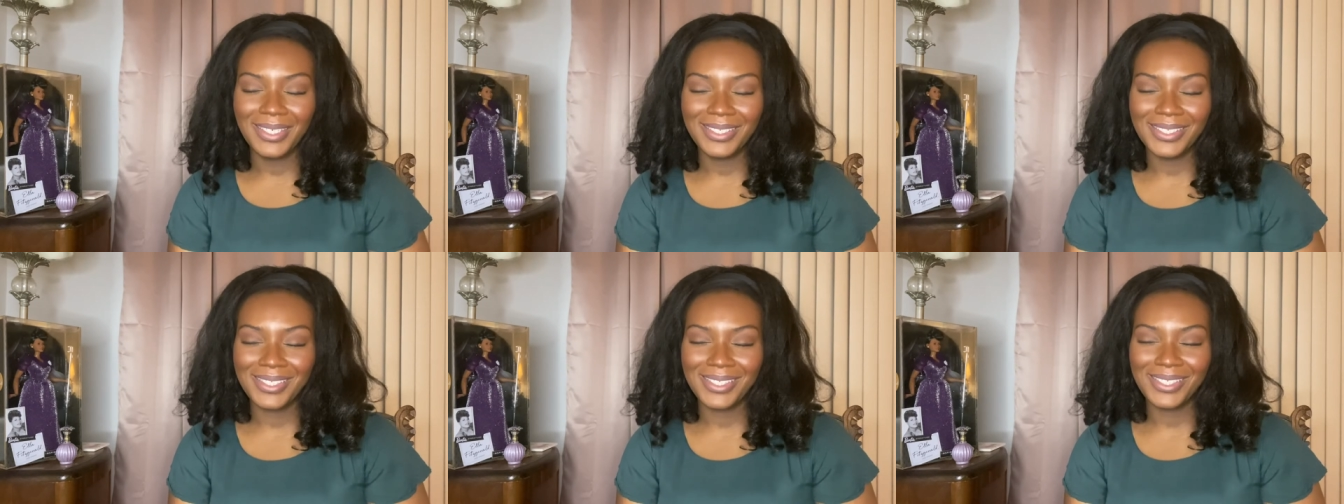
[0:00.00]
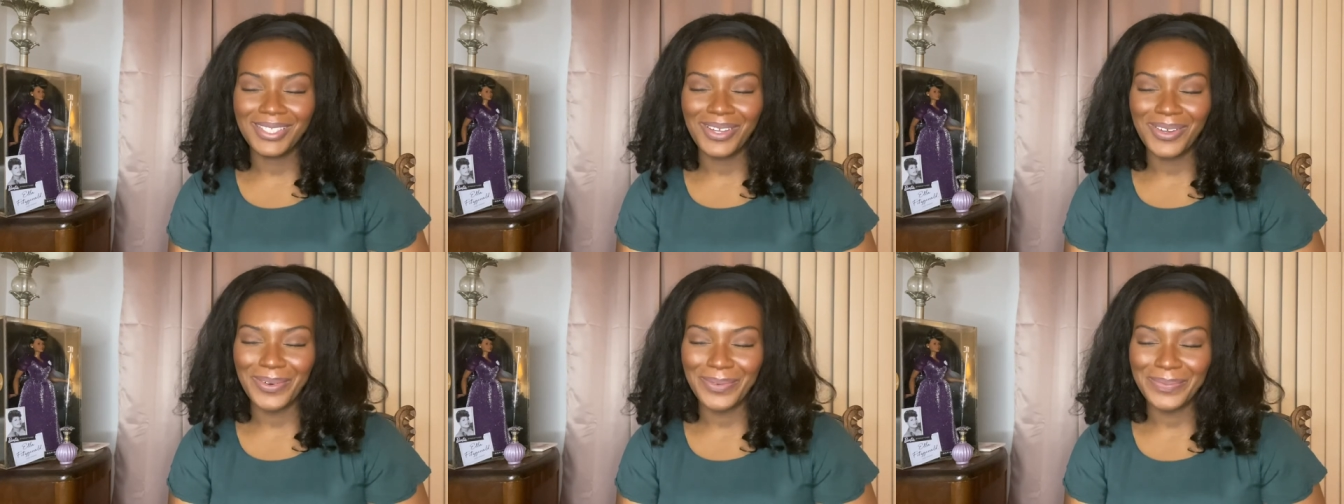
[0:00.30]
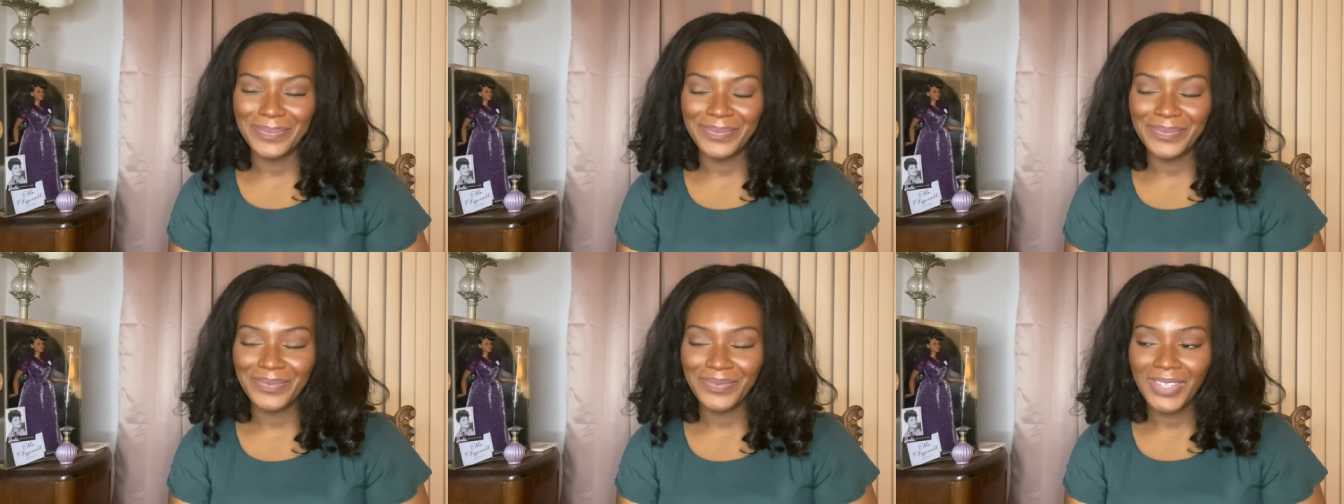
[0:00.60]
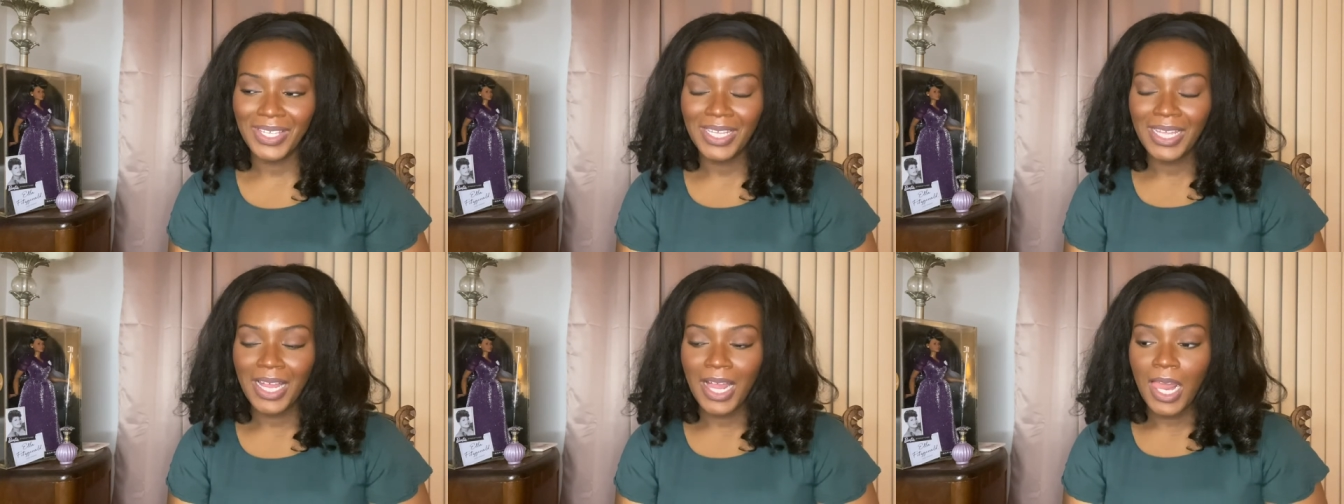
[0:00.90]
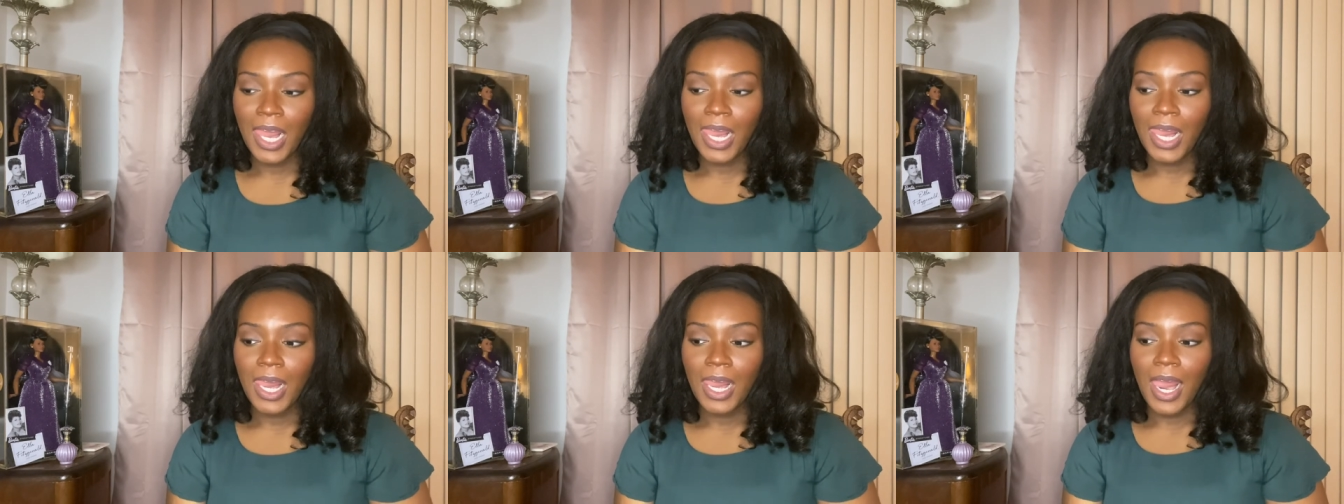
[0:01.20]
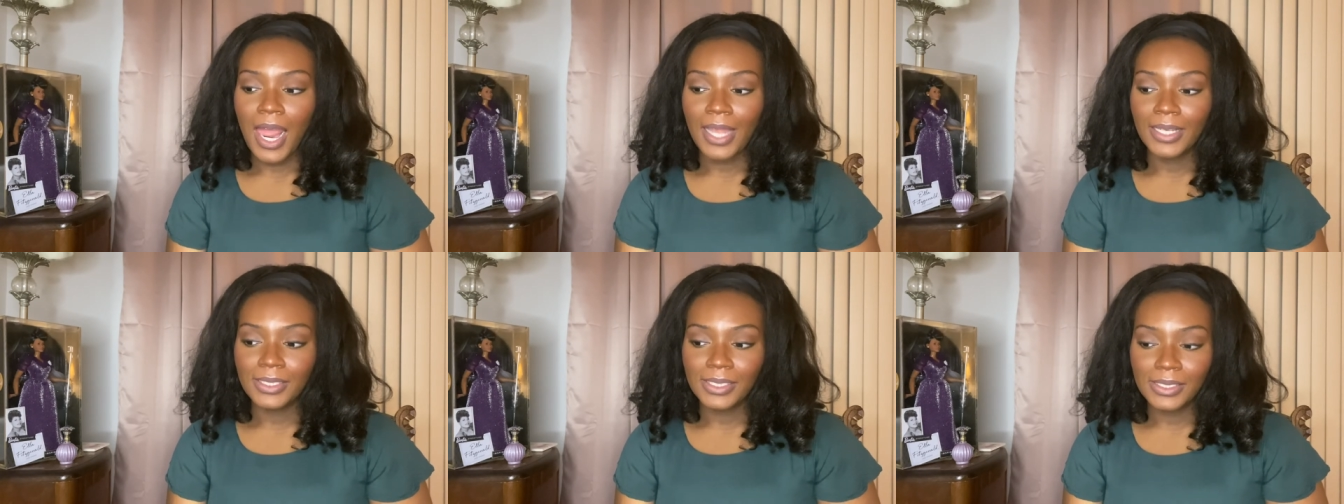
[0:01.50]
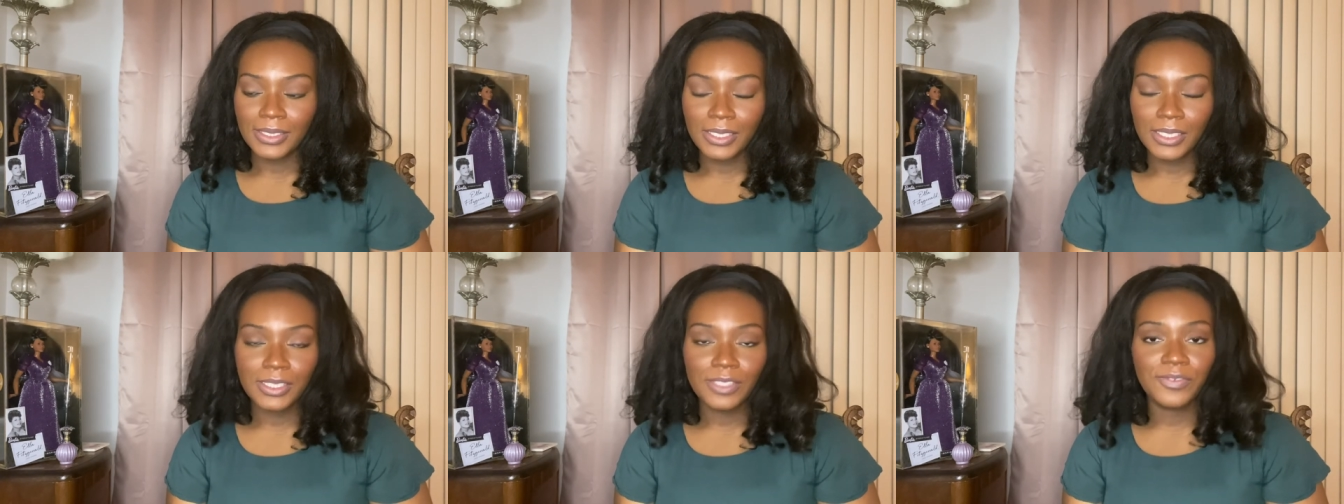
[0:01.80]
So I
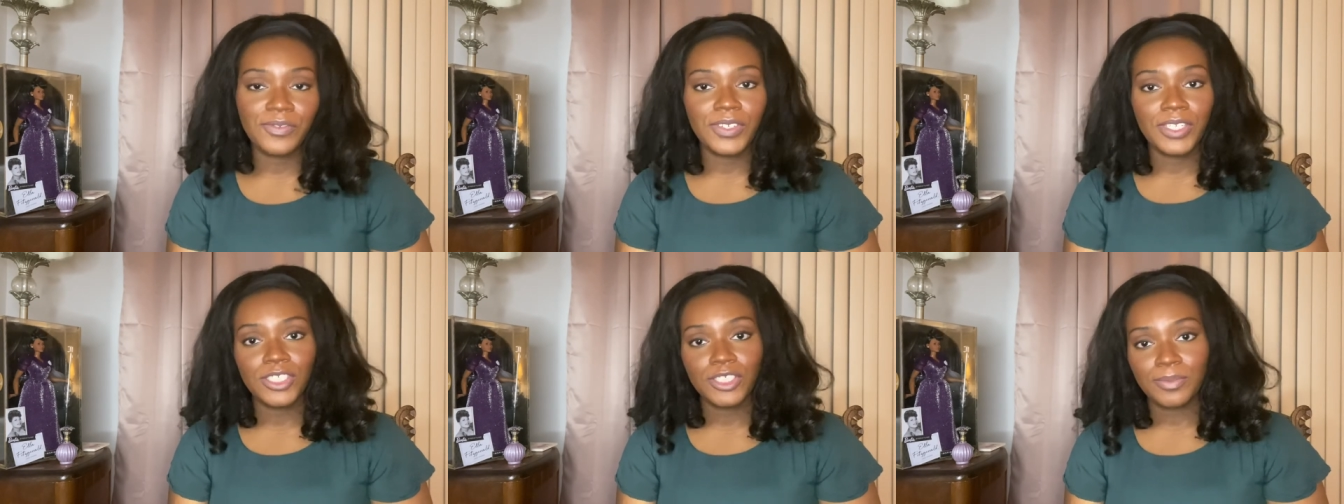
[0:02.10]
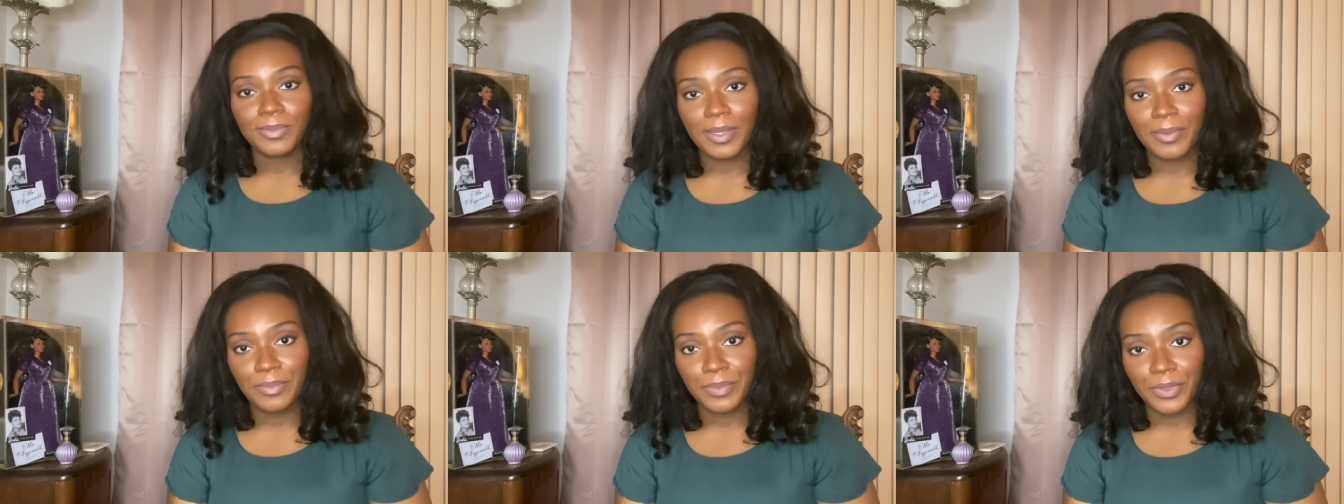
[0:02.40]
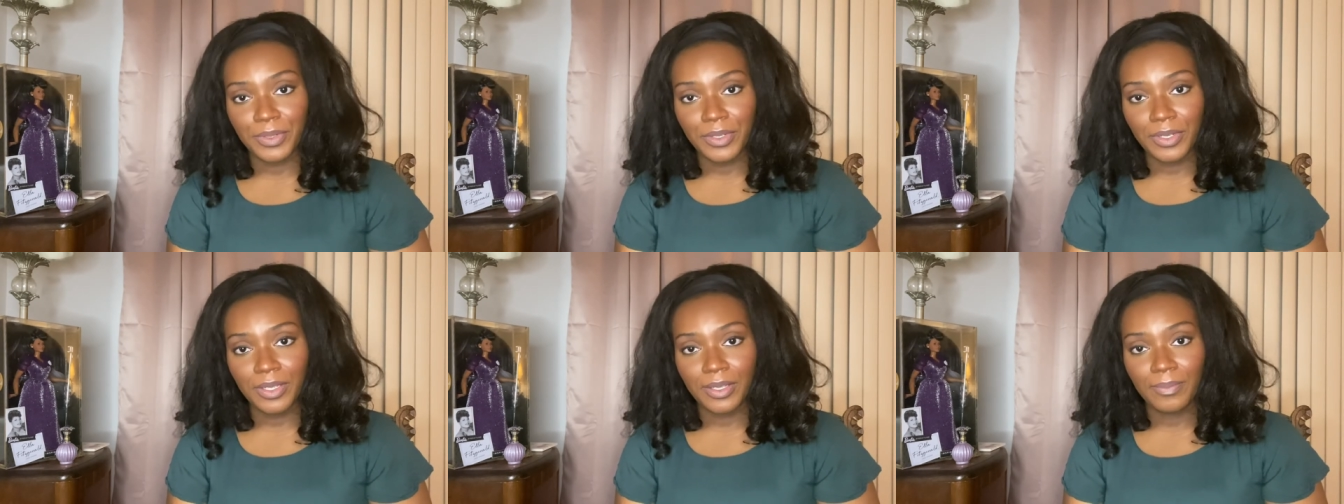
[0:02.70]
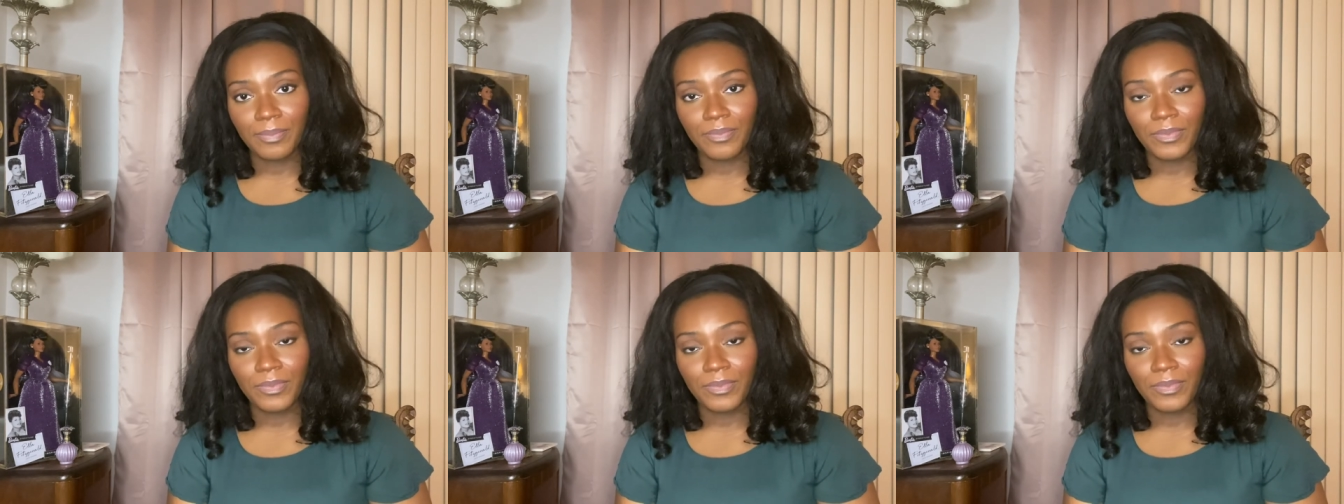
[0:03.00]
didn't get to finish my book